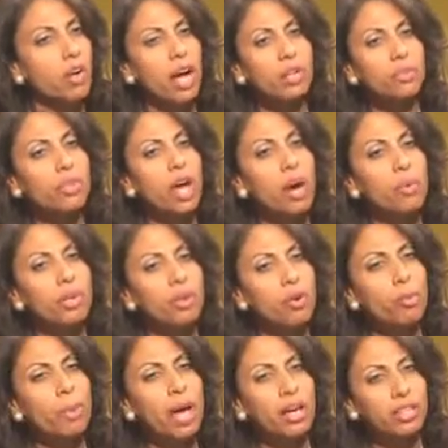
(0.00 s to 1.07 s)
I do not want to
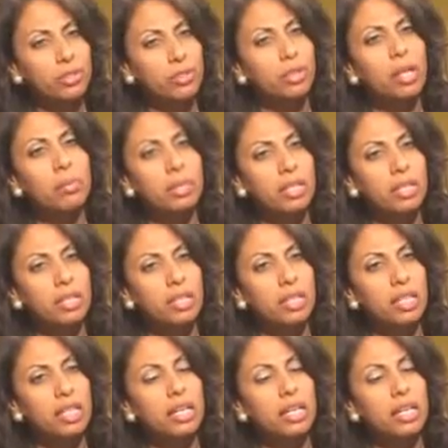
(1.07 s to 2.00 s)
go back into Lebanon.